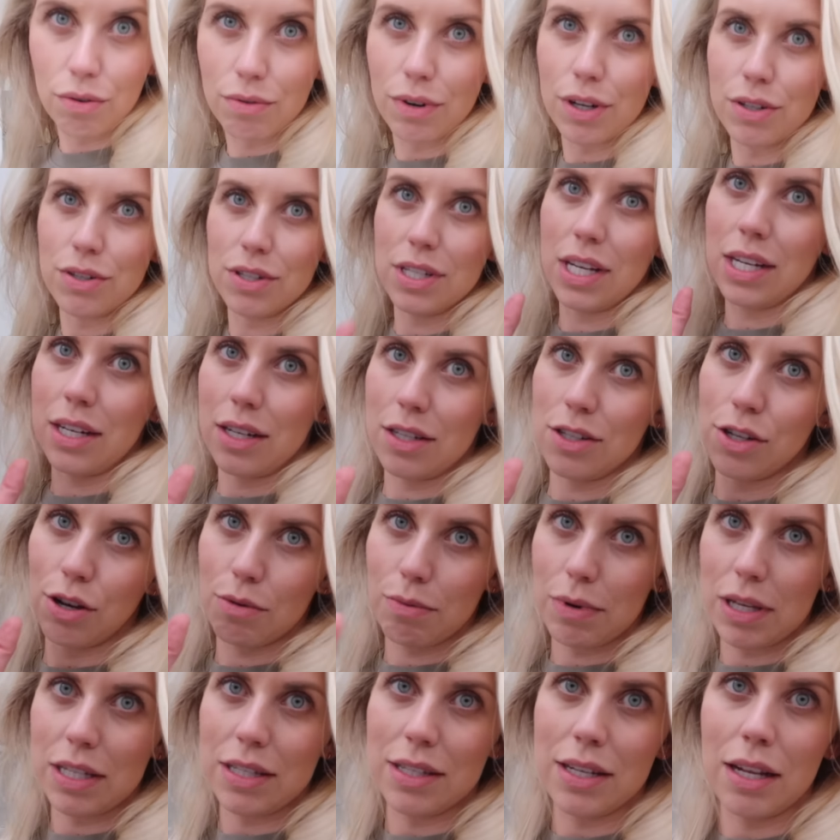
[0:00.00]
a roast dinner. Tom
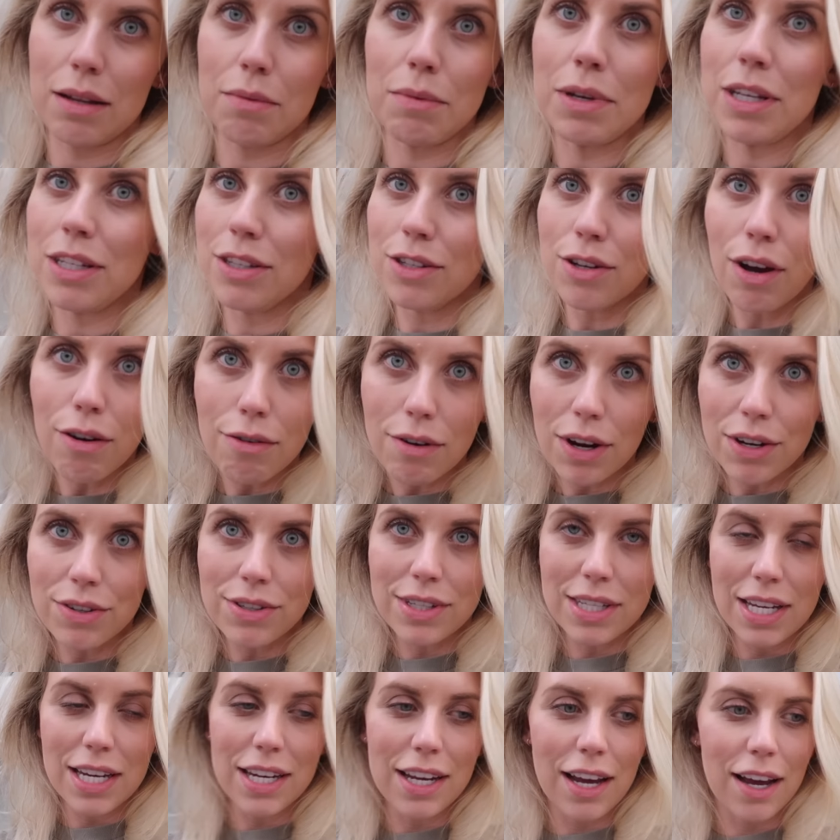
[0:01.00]
keeps telling me it's not
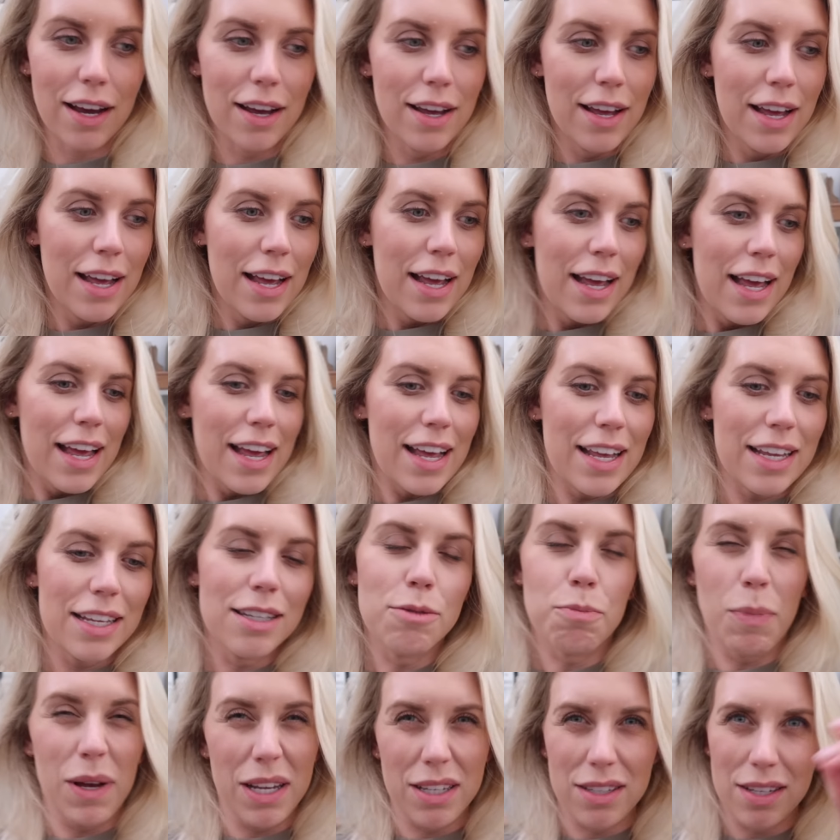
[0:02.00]
roast dinner.
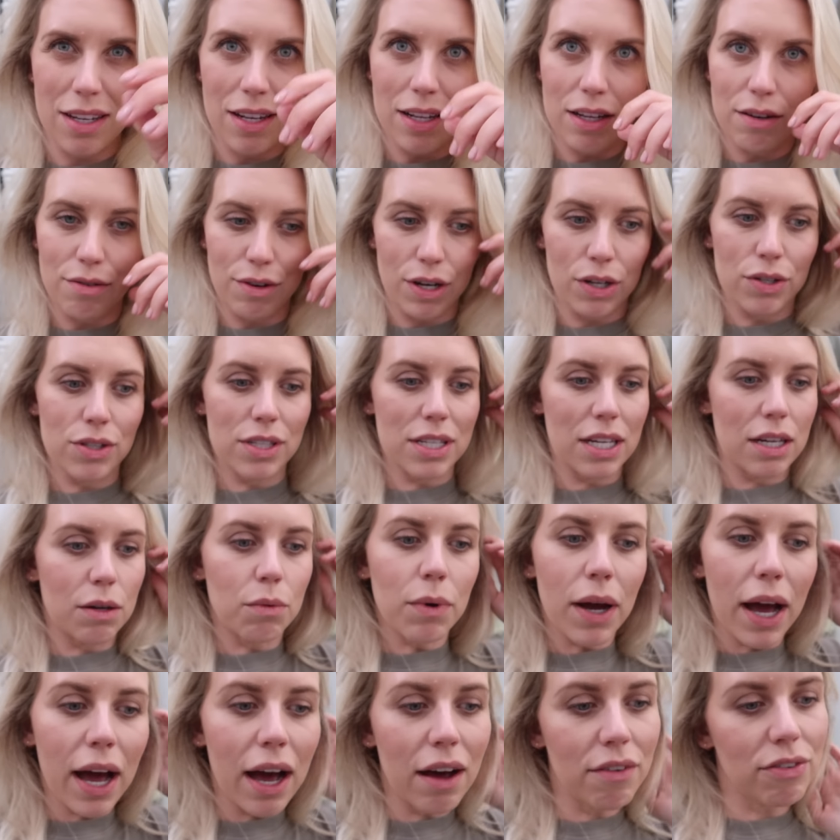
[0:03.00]
It's basically roast dinner.
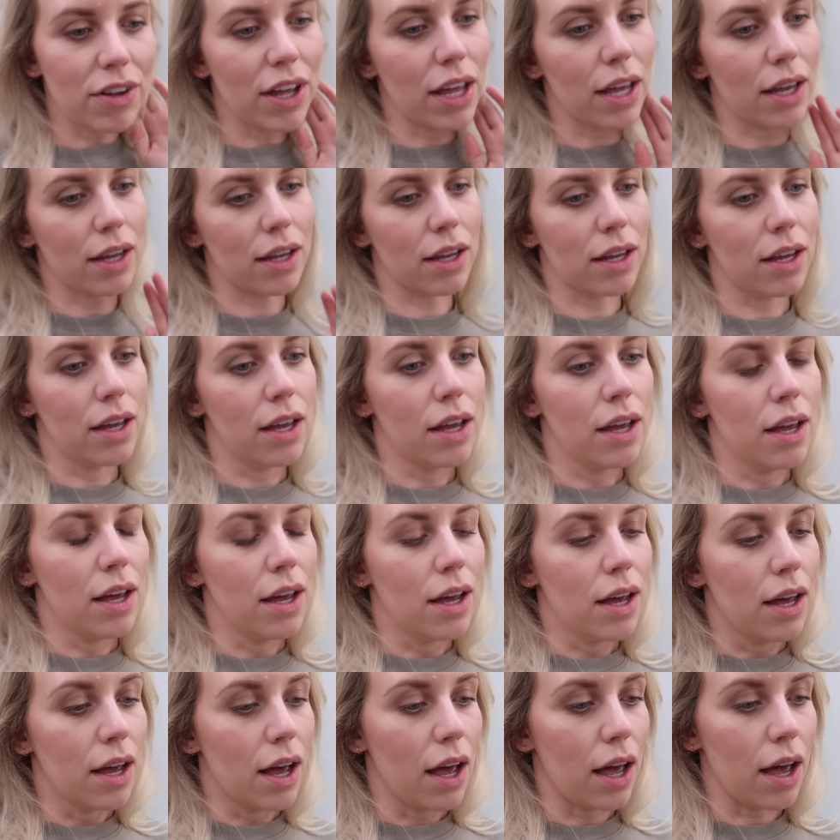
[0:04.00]
We're having
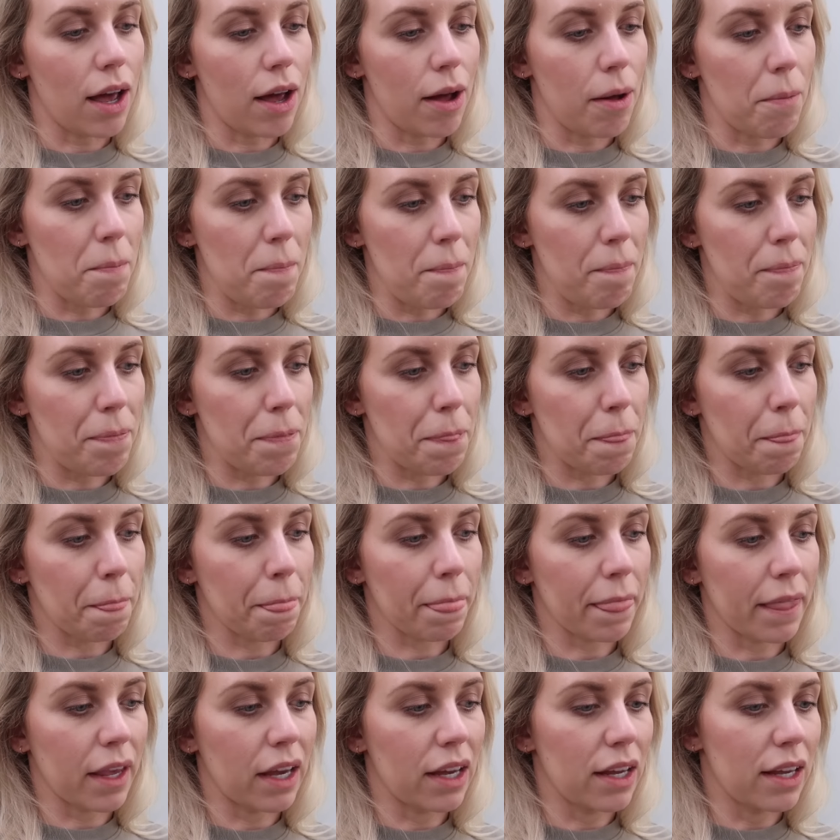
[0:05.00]
um,
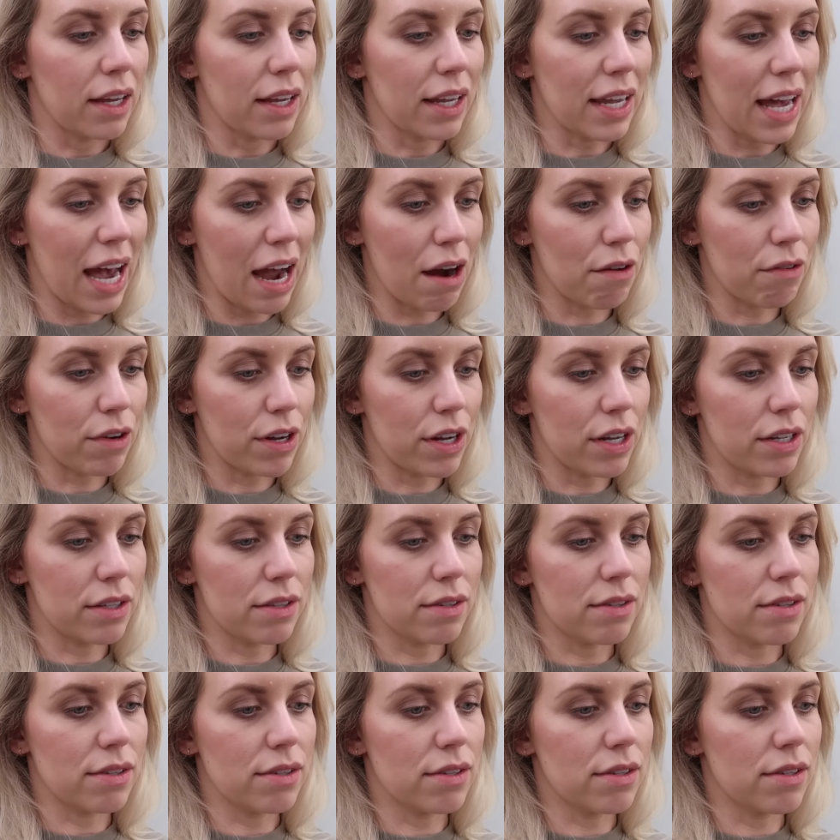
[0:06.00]

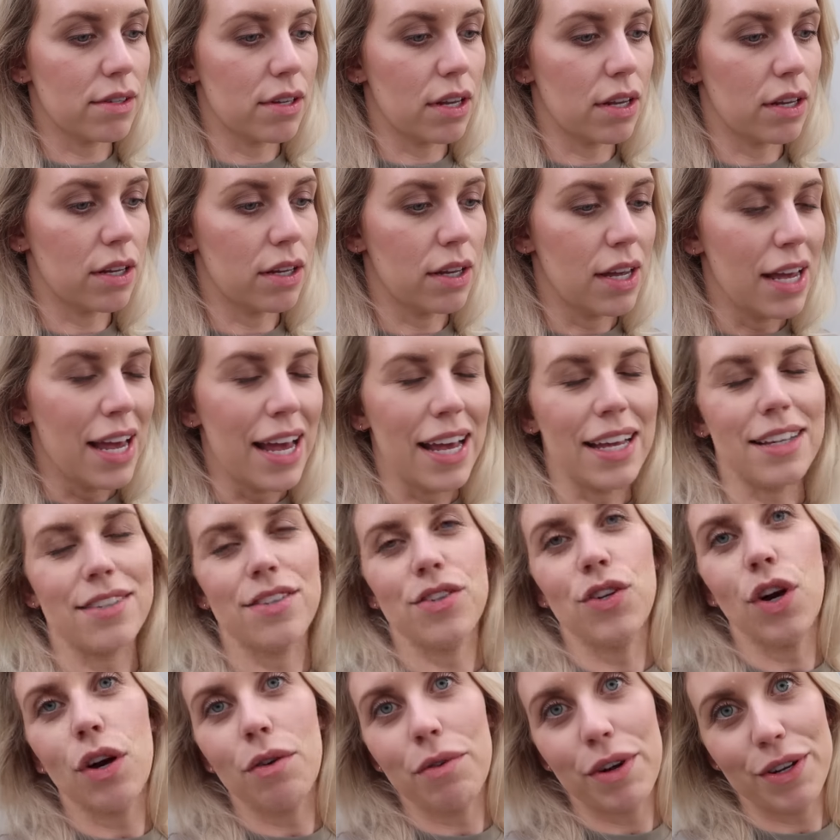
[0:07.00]
carrots. It's
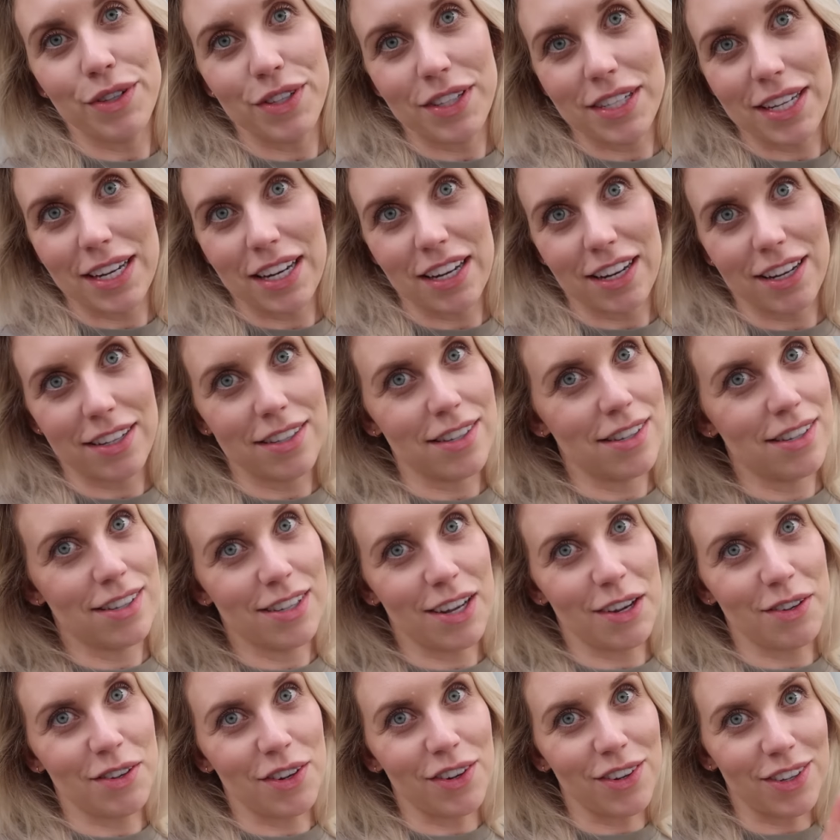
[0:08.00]
not a roast dinner because there's no
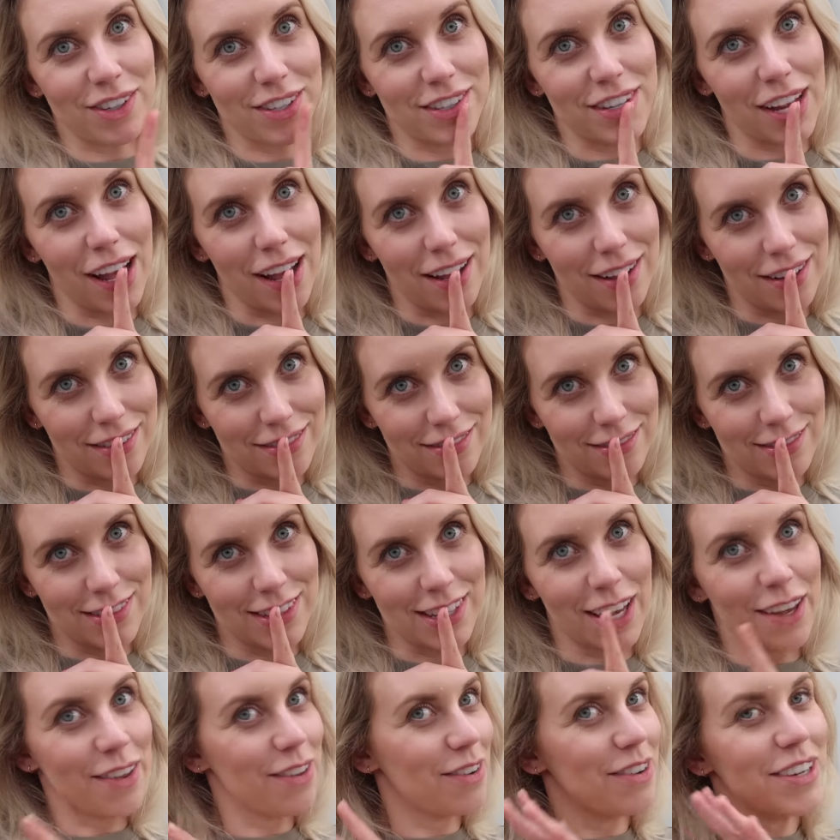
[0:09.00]
Yorkshire.
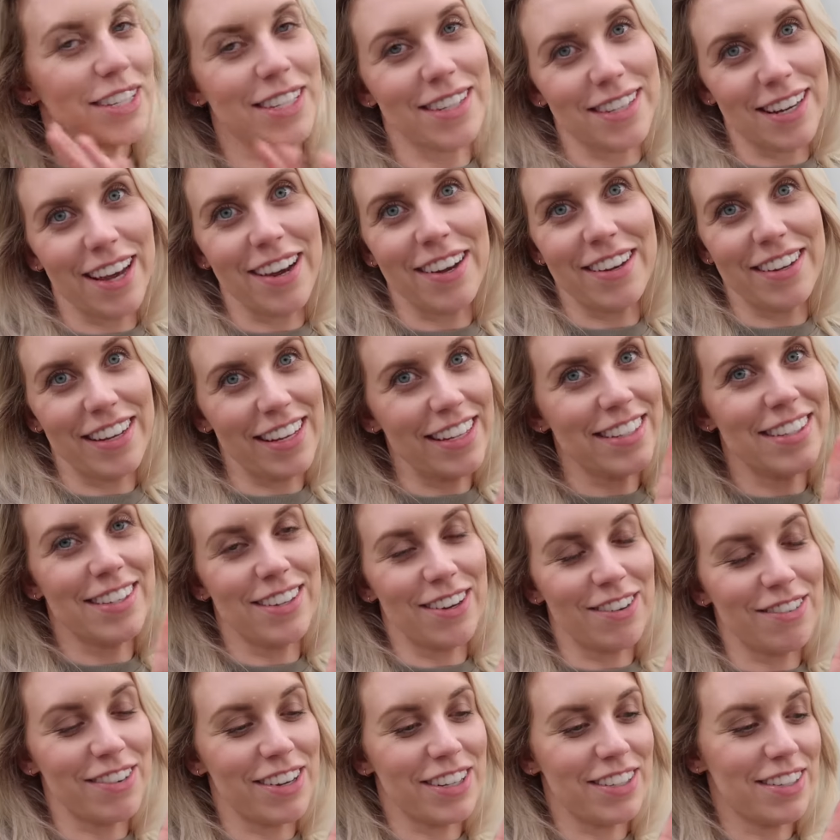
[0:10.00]
So there is no, it's
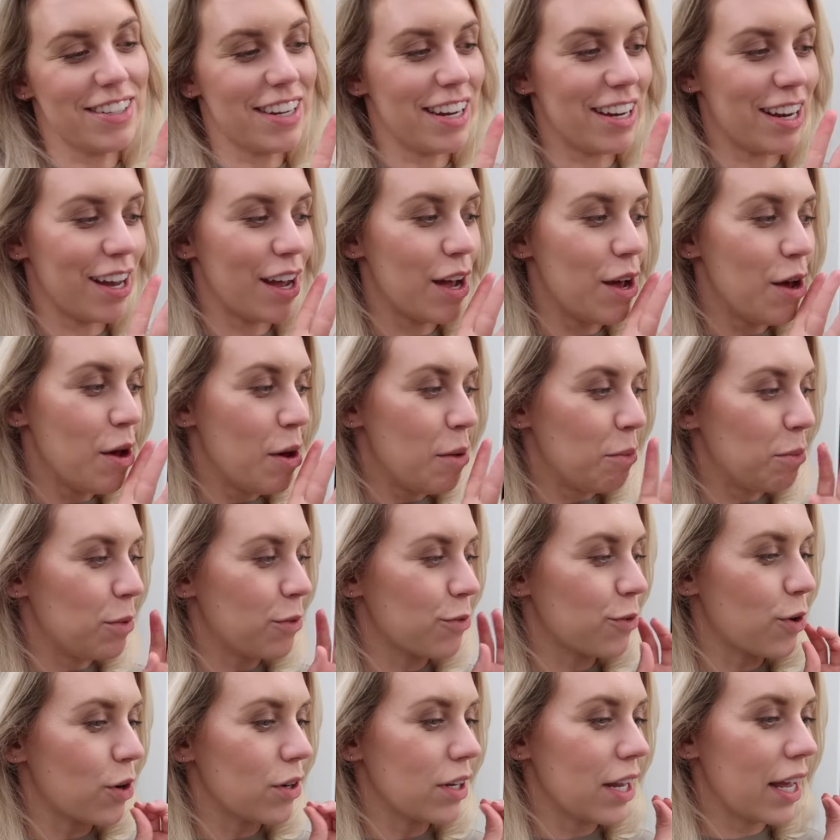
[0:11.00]
not roast dinner.
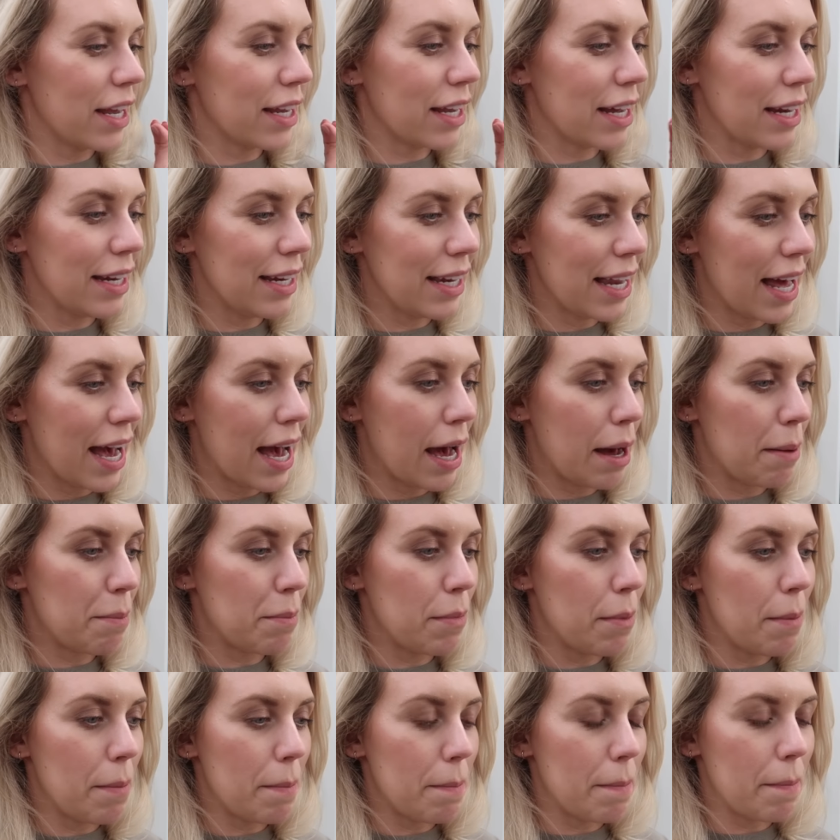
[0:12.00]
we've got like
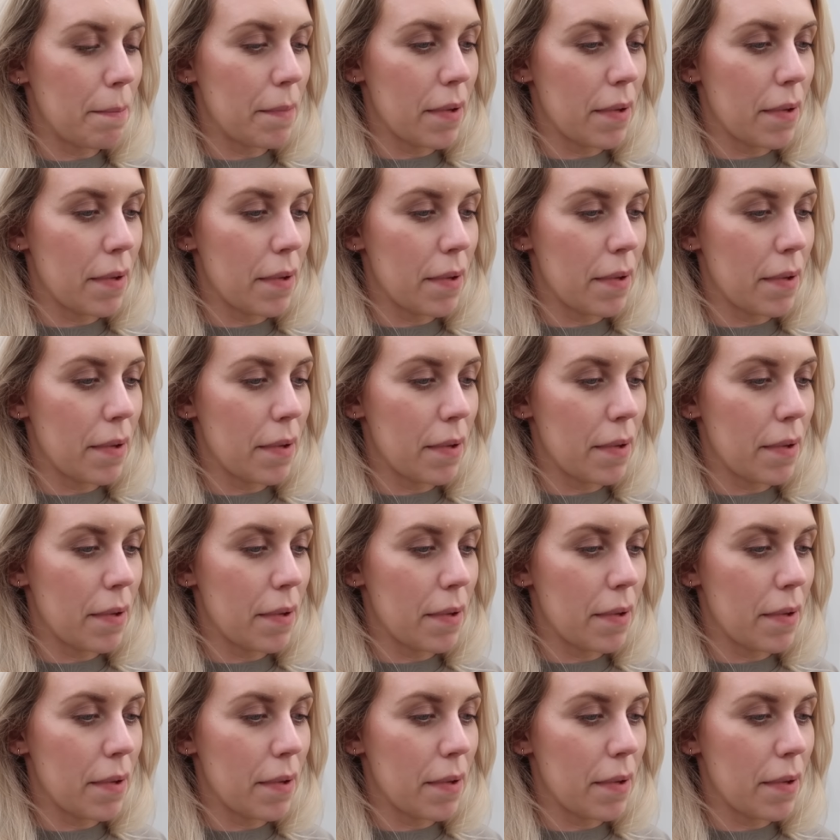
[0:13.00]
lamb,